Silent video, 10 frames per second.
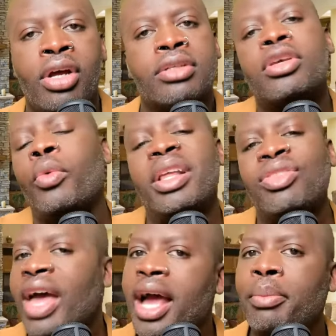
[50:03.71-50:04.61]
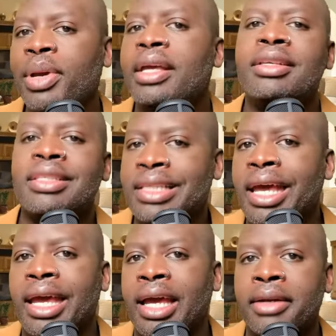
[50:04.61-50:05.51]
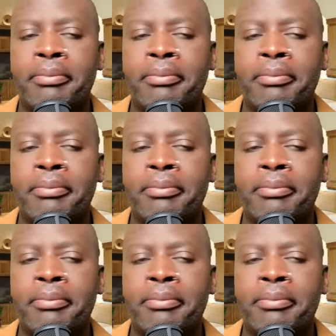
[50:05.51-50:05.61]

So with that being said,